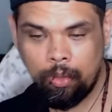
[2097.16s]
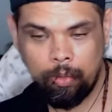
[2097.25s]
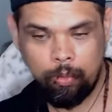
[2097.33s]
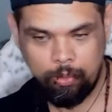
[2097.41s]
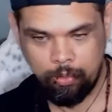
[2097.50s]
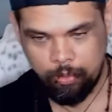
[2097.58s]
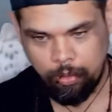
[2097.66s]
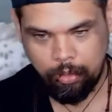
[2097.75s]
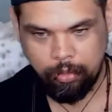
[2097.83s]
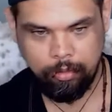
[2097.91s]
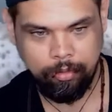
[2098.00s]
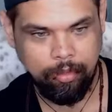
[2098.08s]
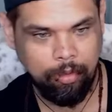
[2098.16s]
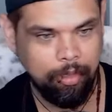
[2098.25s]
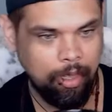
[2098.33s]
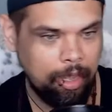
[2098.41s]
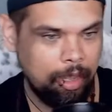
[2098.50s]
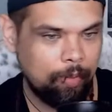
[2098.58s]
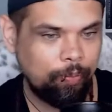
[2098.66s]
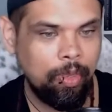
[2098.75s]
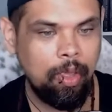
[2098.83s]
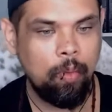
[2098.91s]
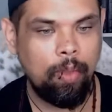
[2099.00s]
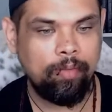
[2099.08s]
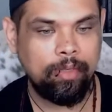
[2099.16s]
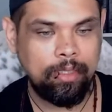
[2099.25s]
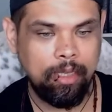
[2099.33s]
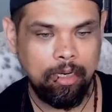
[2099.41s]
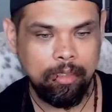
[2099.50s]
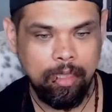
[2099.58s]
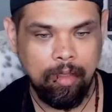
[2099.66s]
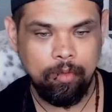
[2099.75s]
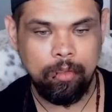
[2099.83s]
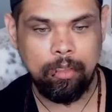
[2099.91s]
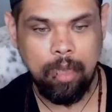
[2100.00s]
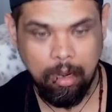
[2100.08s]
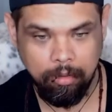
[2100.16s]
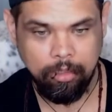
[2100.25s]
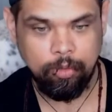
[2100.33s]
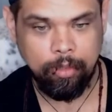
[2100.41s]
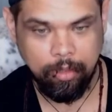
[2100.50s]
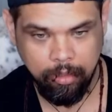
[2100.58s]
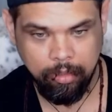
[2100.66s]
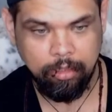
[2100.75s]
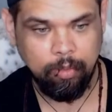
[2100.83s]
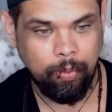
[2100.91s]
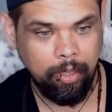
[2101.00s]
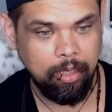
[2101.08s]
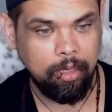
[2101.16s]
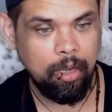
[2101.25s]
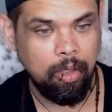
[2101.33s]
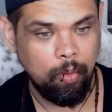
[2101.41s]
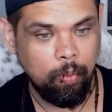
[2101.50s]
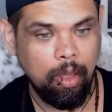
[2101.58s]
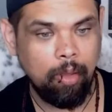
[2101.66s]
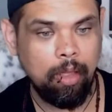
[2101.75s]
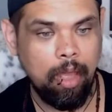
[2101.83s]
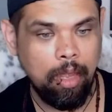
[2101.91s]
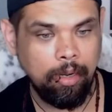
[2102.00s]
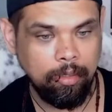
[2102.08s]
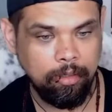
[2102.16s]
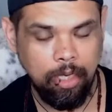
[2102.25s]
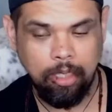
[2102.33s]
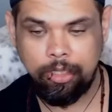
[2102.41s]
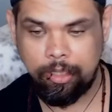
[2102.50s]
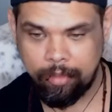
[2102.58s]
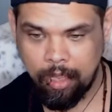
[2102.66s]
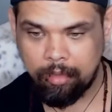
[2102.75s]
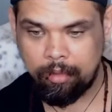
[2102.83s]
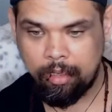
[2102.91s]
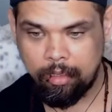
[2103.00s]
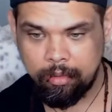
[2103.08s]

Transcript: Whew. Okay. We have to see ourselves, our situation clearly so we can know what needs changing. Exactly.